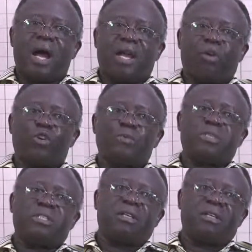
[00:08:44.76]
and
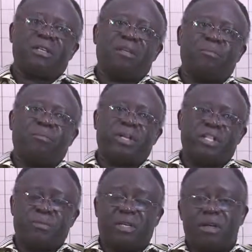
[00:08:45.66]
hospital
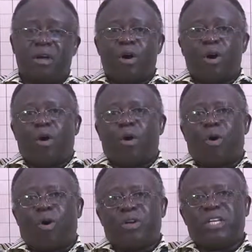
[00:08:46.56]
management?
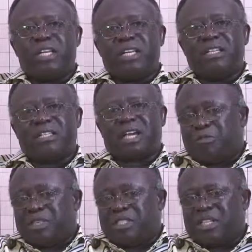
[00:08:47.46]
All these
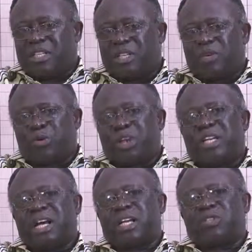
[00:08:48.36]
have been stated
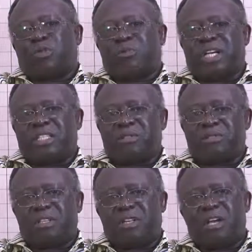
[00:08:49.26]
already as
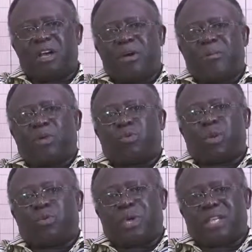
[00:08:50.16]
objectives, but
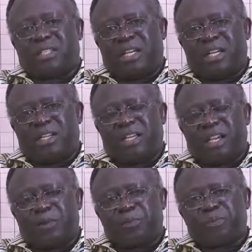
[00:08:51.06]
what we are saying
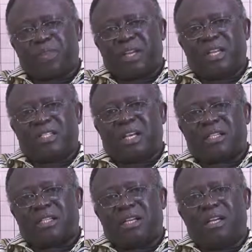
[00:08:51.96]
here is
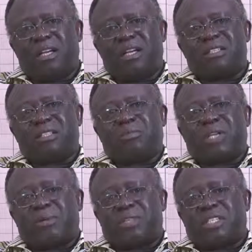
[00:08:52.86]
that
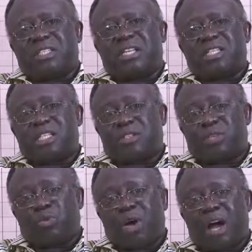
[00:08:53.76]
sometimes it is necessary
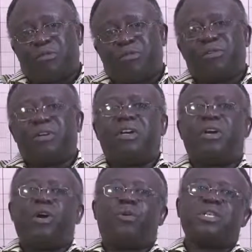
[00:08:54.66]
to have
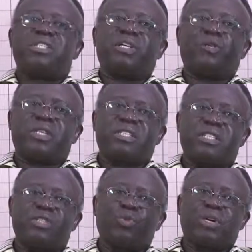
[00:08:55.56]
research
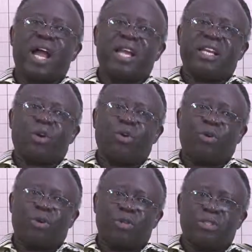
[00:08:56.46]
questions to guide the
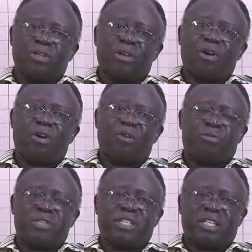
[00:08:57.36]
conduct of
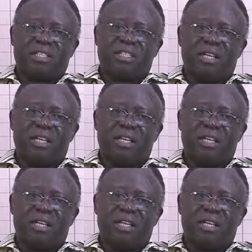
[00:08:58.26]
research.